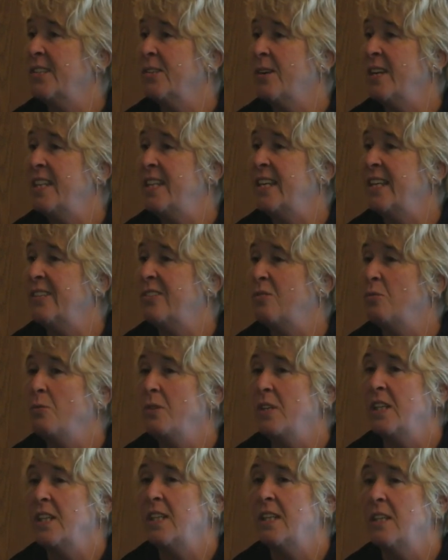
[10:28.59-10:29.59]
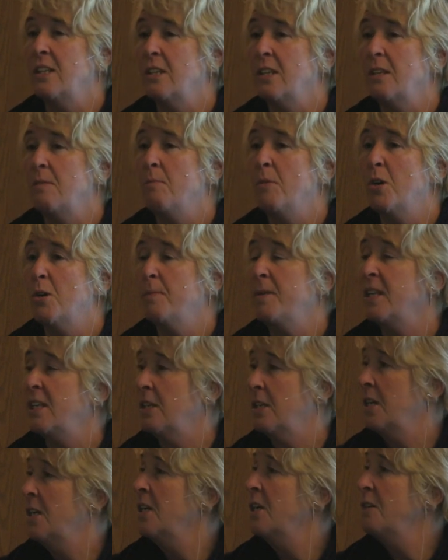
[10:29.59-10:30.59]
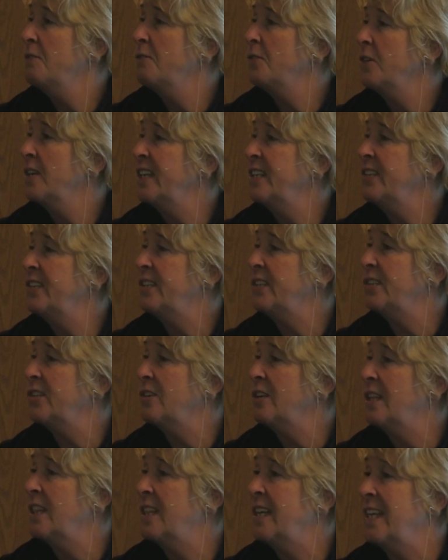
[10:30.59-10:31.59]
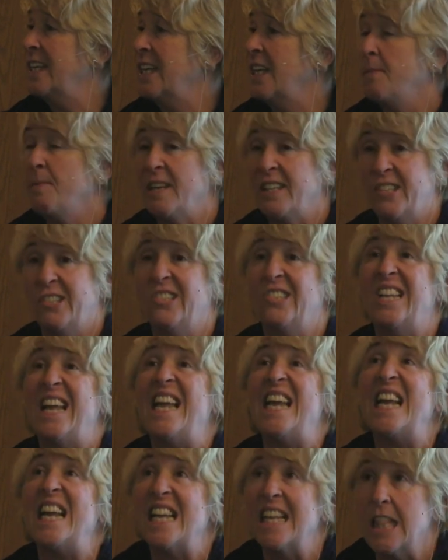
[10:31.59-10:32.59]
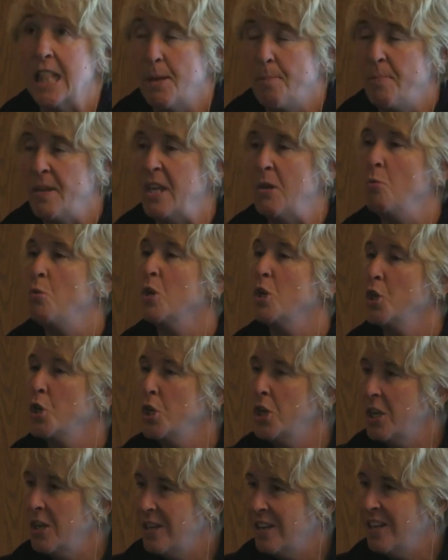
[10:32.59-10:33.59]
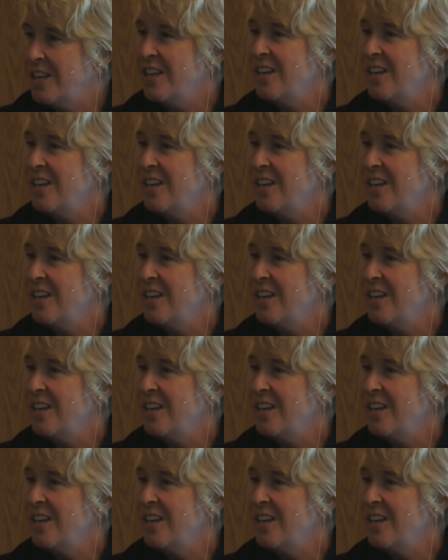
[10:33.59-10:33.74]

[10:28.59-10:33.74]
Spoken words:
So I think it's a really good moment for us to start thinking about saying the P word.